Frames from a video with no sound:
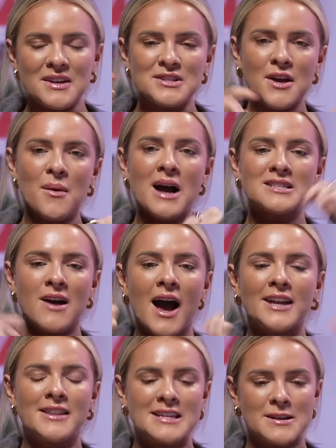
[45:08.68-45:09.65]
So I
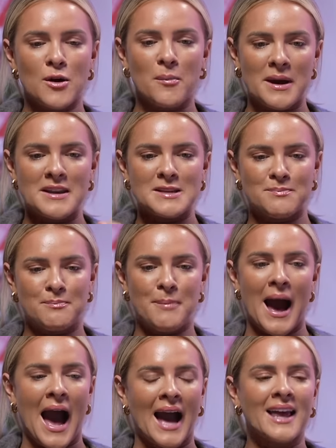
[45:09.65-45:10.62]
tied this up in this
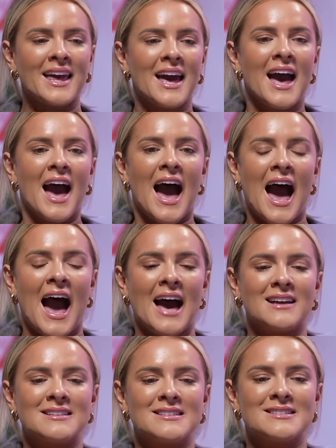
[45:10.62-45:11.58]
bag
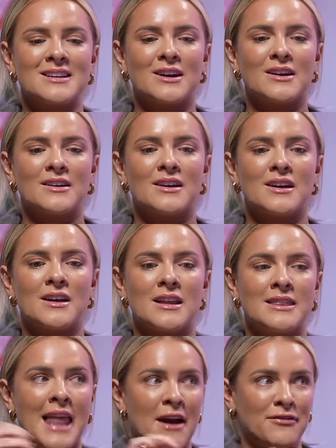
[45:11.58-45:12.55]
and
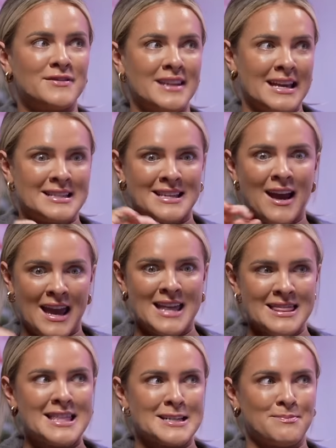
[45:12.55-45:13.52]
left it
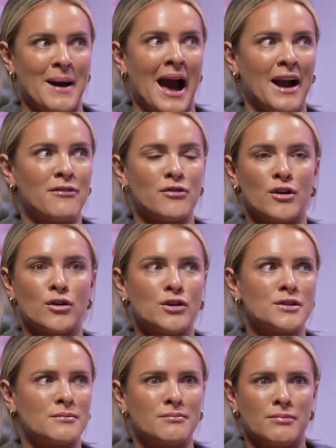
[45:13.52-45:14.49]
in this bag for a
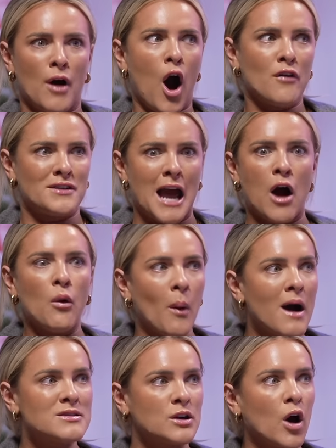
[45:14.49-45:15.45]
good half an hour
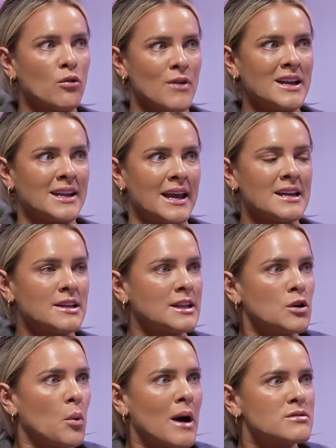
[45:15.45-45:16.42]
whilst I got ready, because I
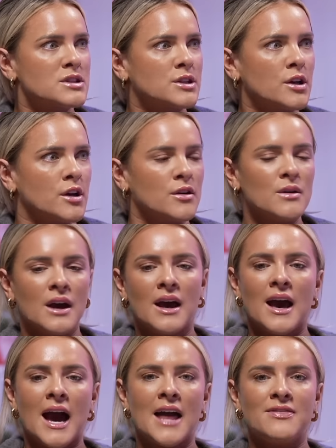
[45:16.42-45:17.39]
didn't know what else to do,
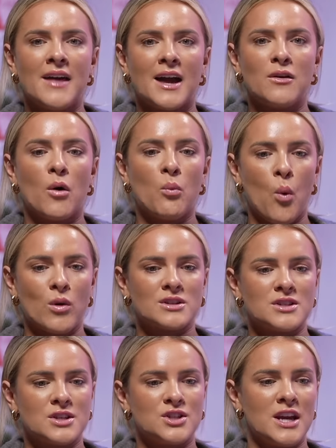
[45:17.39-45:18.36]
and then walked
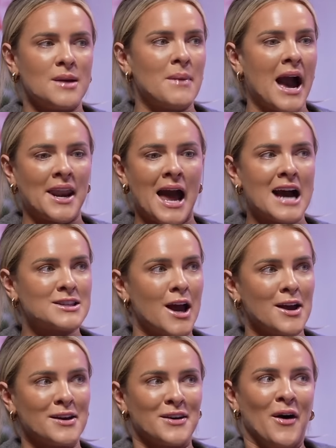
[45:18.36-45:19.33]
to the gym. And as
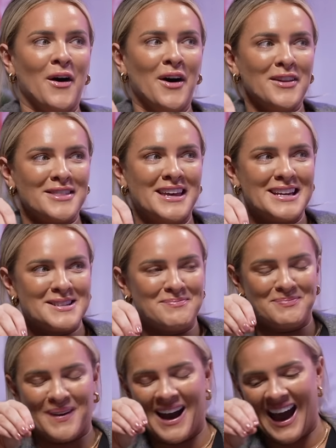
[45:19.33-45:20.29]
I got this
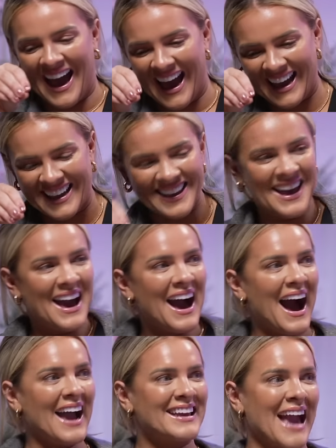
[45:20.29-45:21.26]
bag,
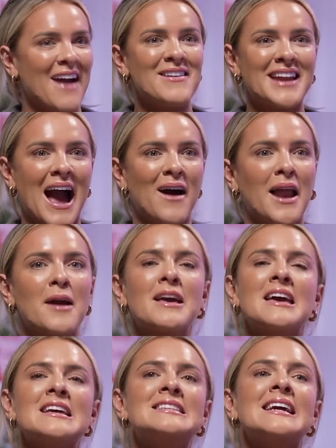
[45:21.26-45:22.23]
I carried it out like,
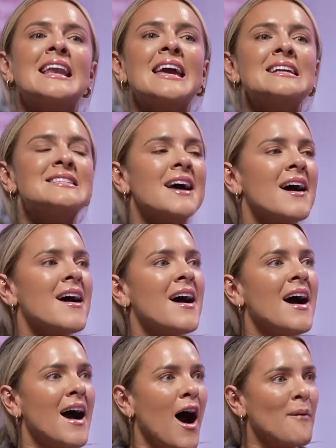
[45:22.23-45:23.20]
see you later,
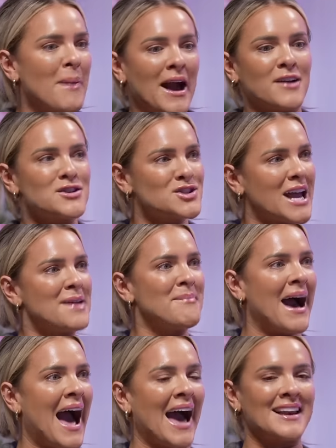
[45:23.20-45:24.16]
a bag of shit in
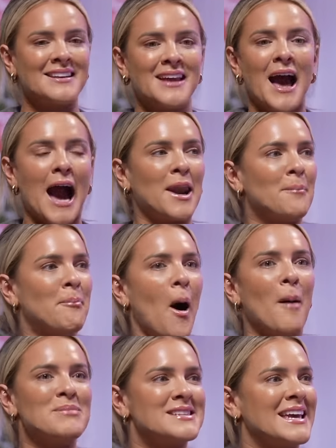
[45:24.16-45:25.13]
my hand, and I
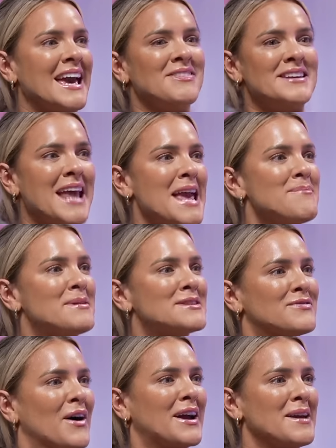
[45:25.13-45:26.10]
popped it in the neighbour's
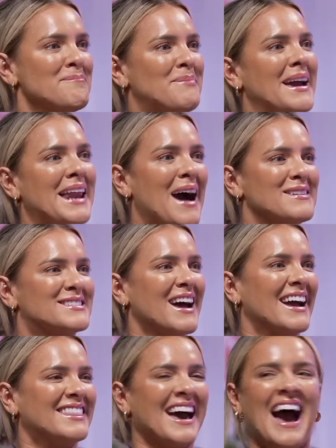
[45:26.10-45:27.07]
fucking bin
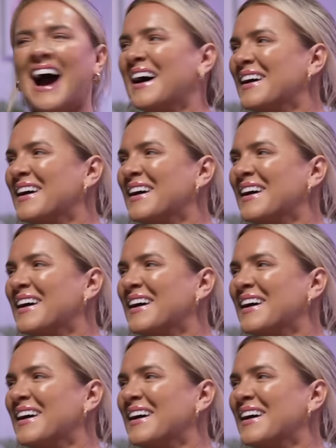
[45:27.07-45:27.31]
outside the house.